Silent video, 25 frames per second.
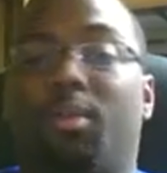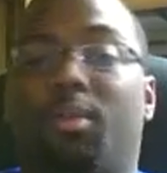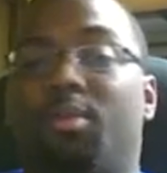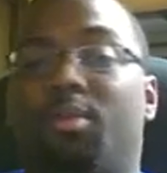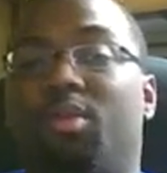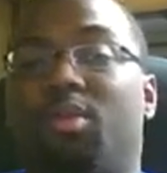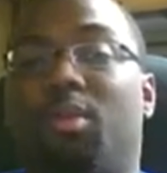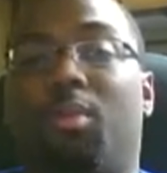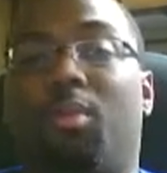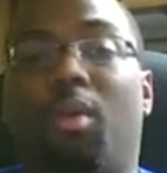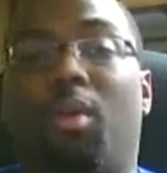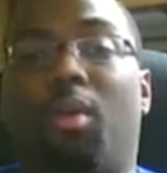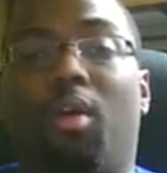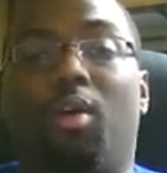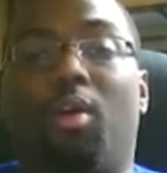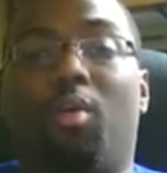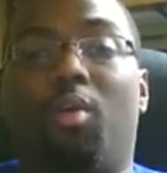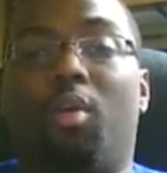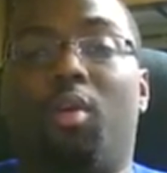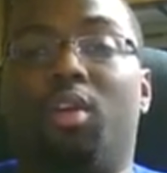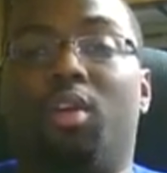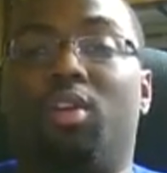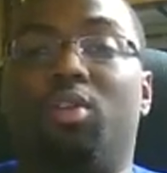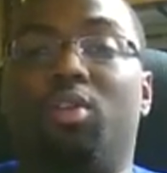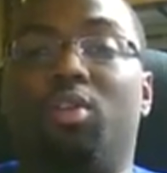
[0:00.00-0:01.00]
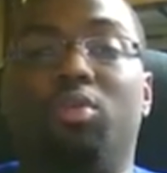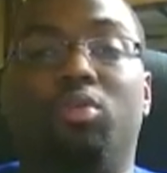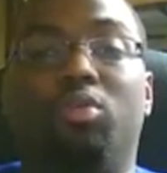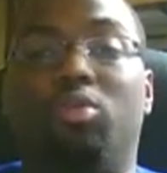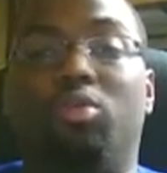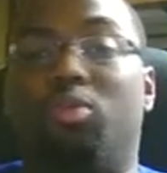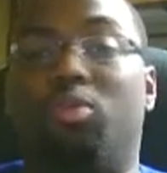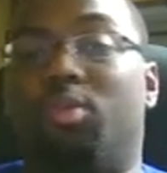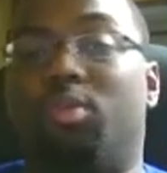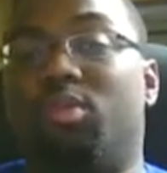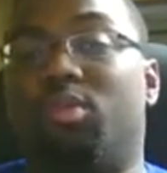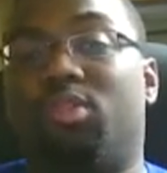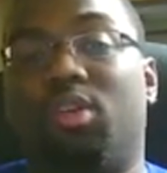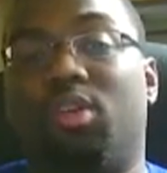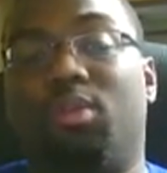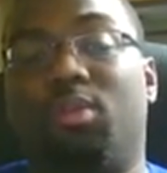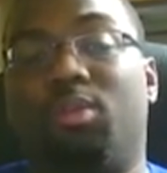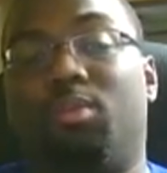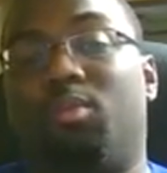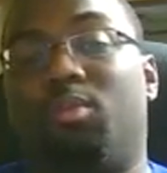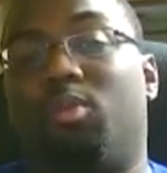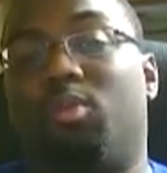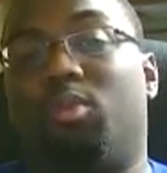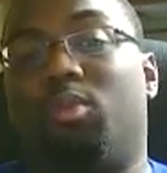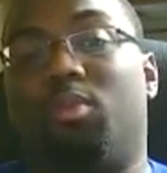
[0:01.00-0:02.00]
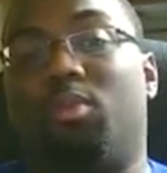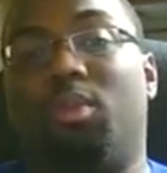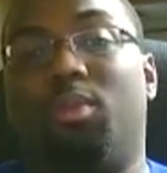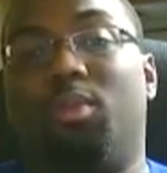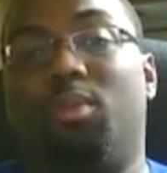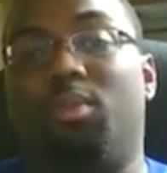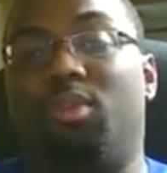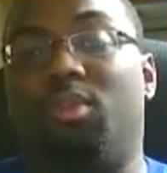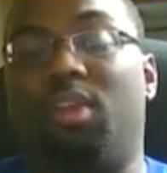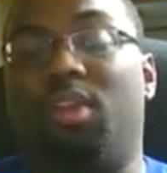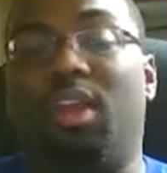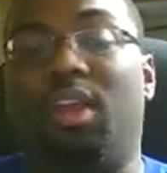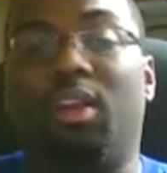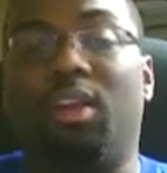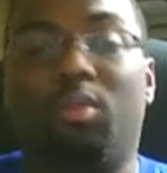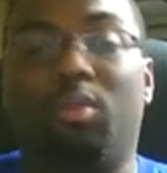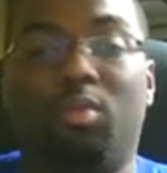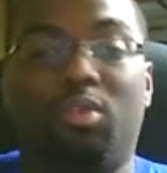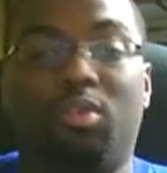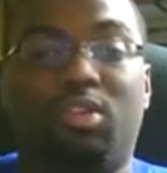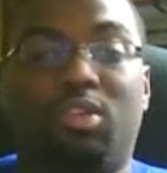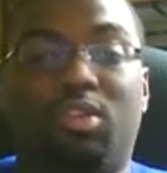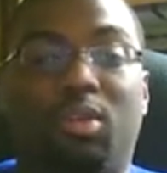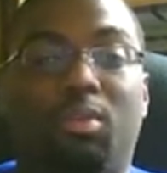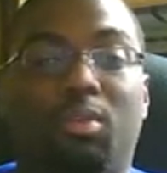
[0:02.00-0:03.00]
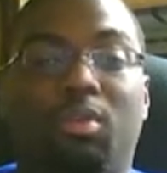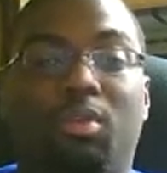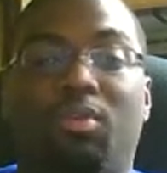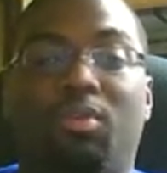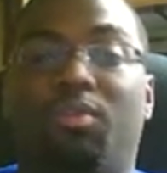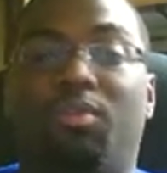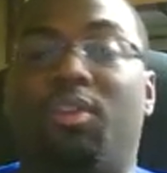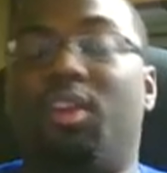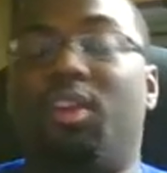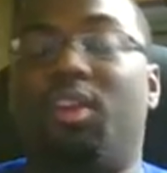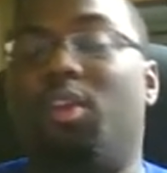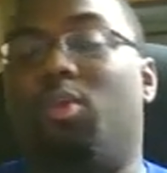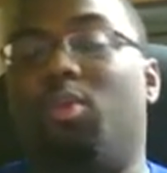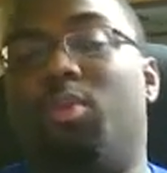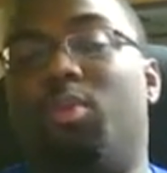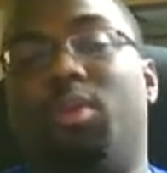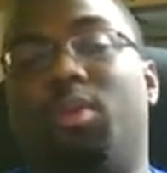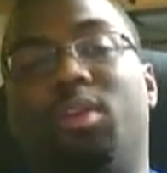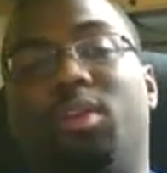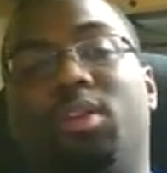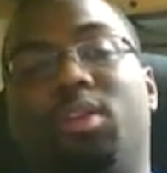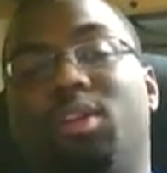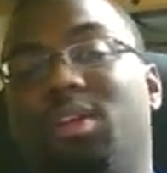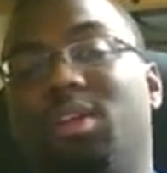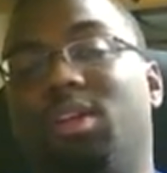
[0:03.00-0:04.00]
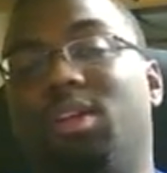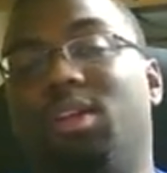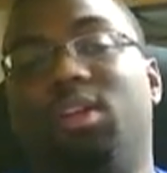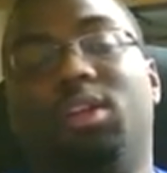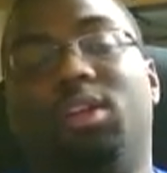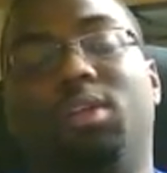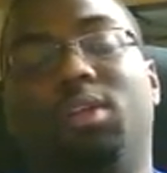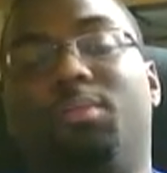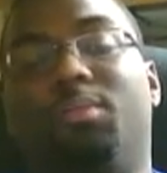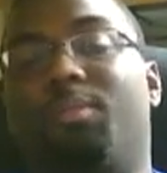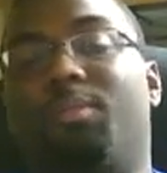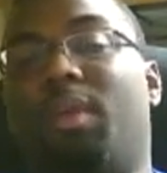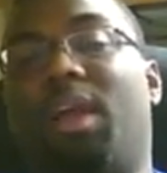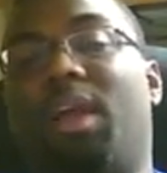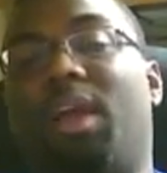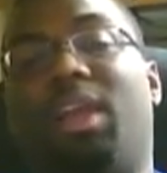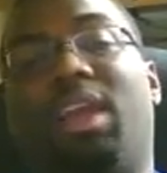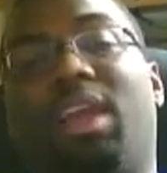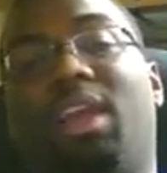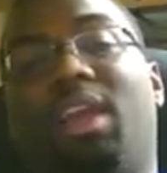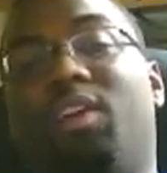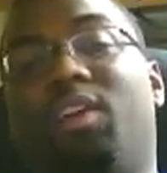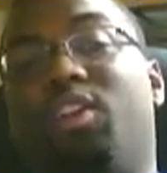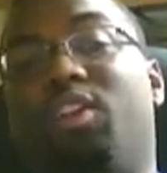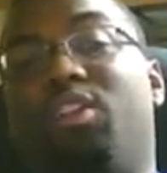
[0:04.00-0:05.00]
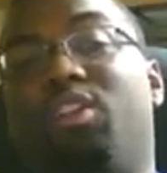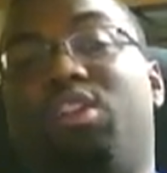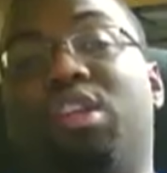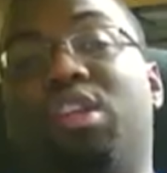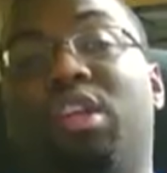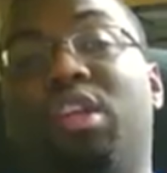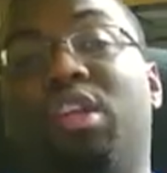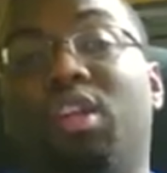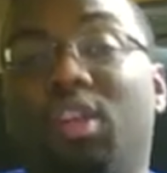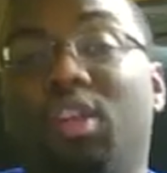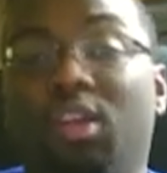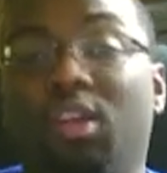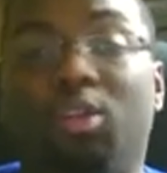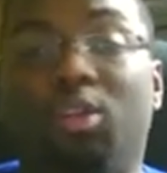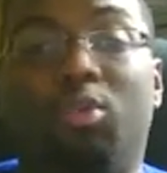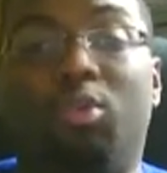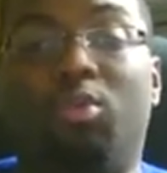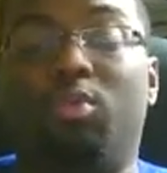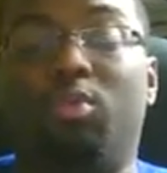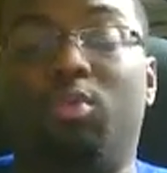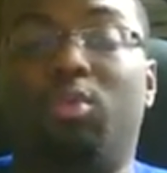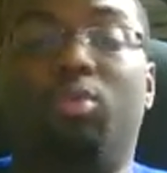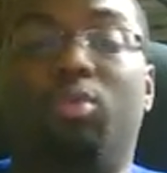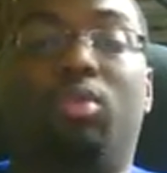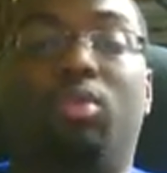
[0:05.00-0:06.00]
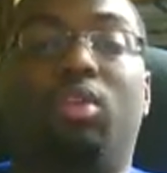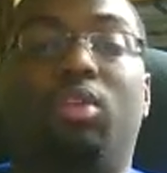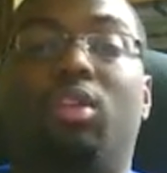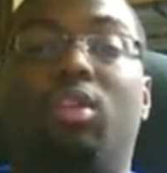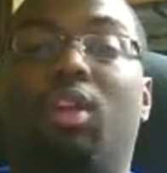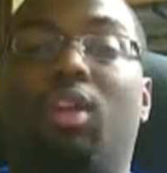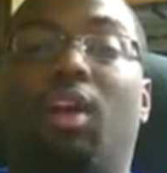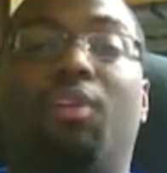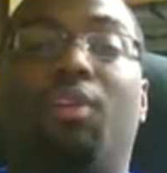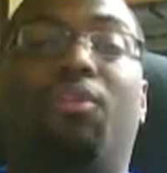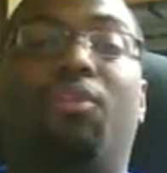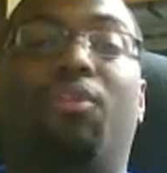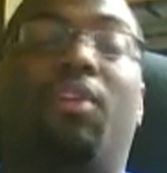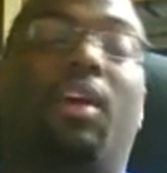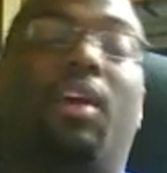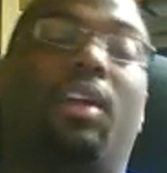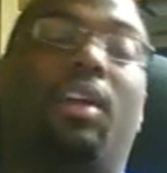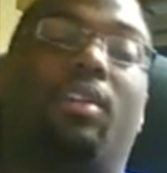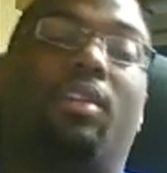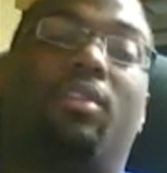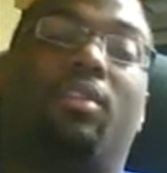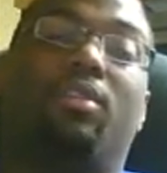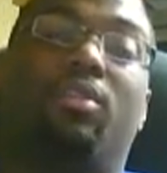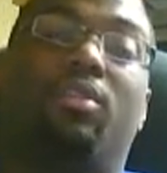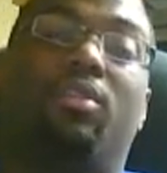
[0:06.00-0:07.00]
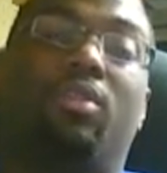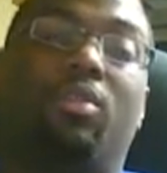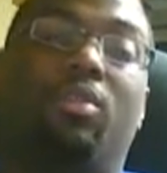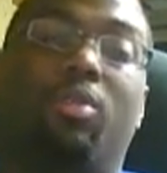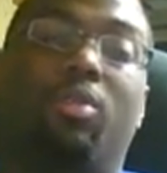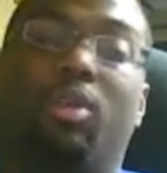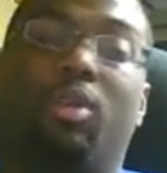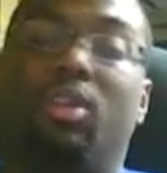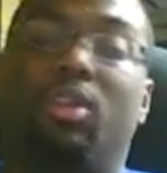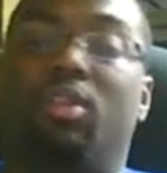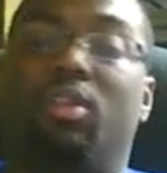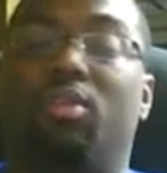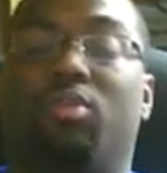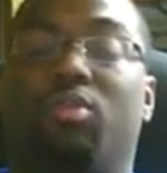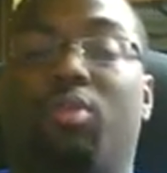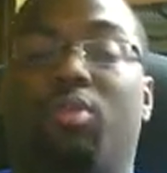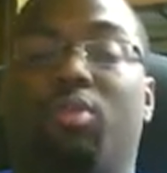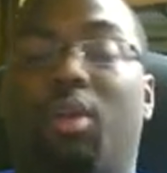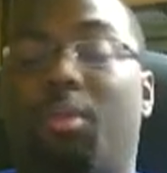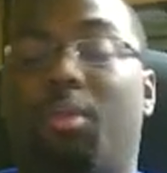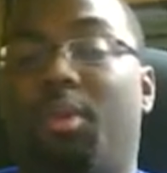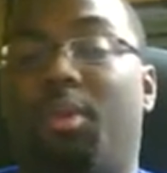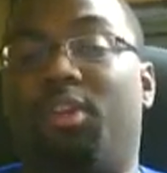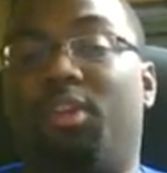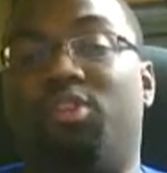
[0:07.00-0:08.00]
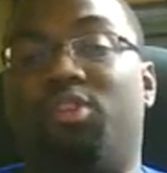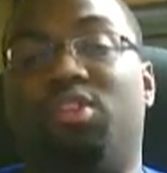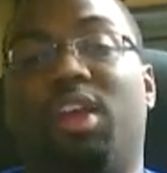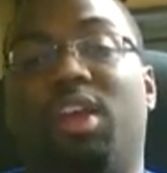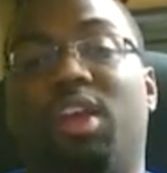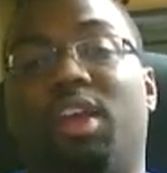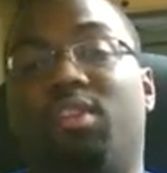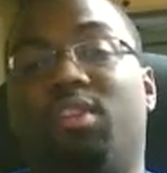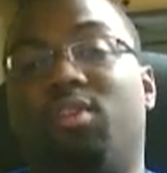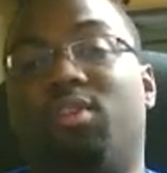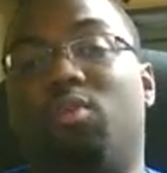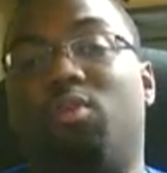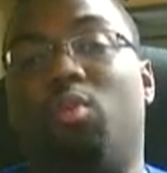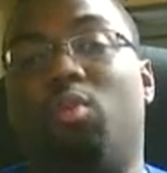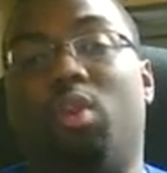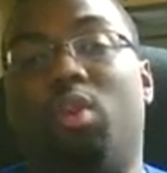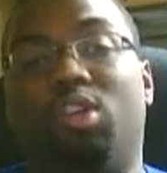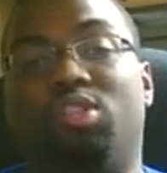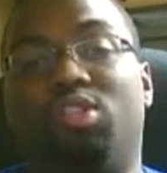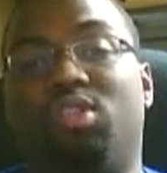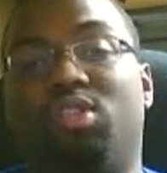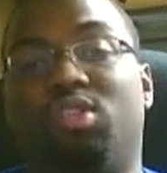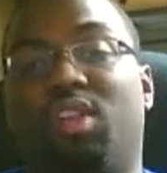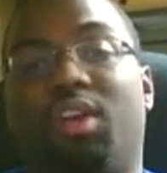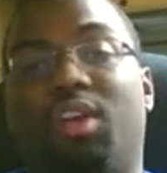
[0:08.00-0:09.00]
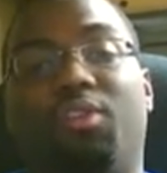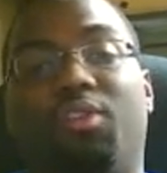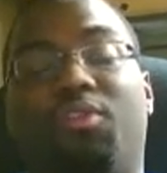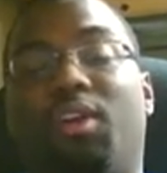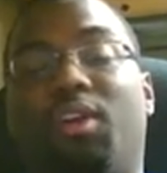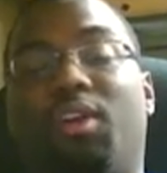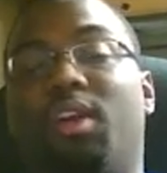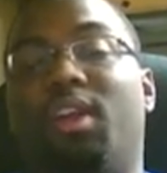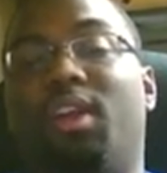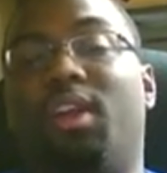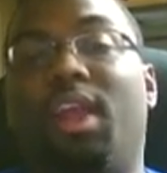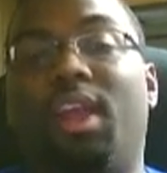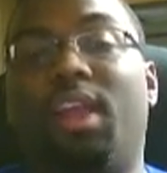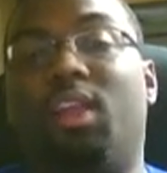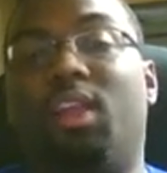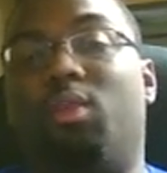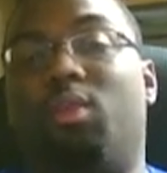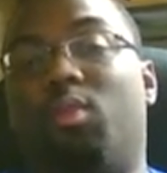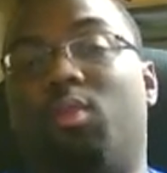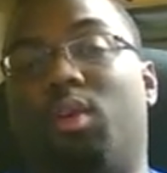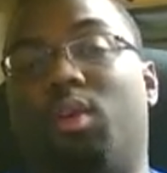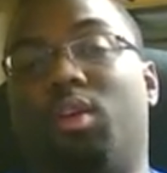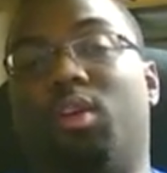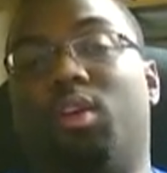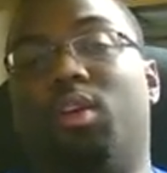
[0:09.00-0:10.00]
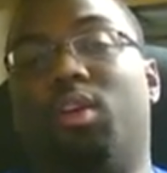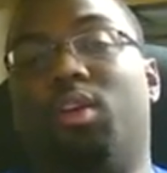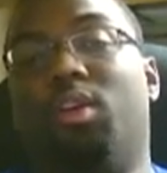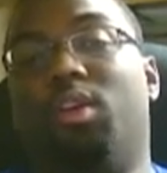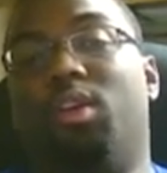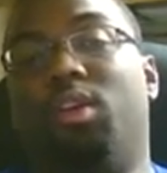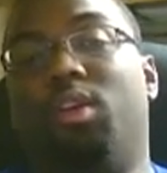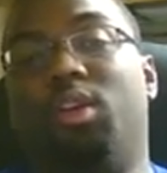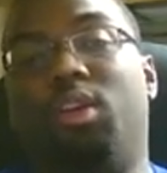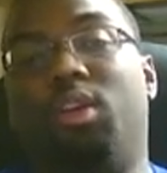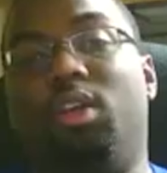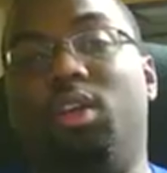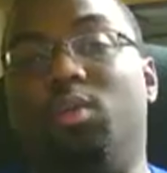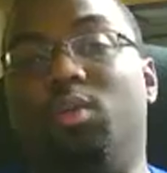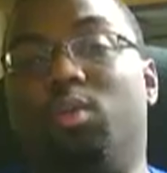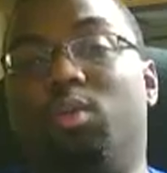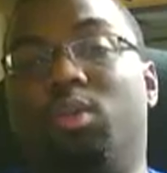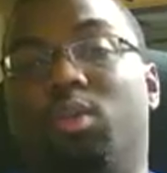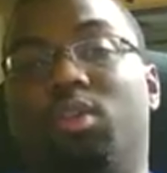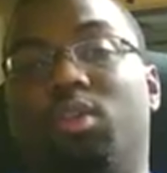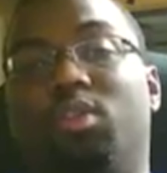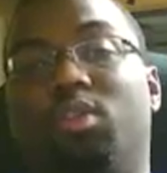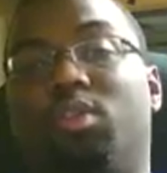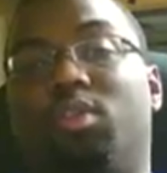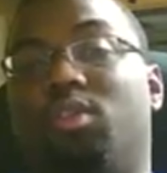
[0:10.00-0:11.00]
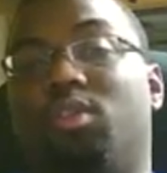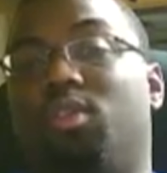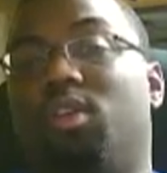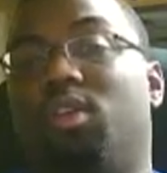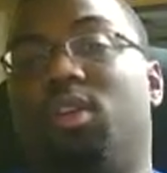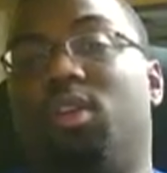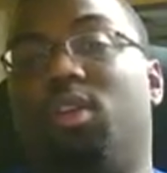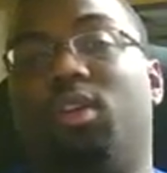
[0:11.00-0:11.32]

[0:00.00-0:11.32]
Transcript: tomorrow on YouTube or something, or maybe Dana will send me the video, but I guarantee you could not find Quentin Rampage Jackson watching that fight anywhere. He was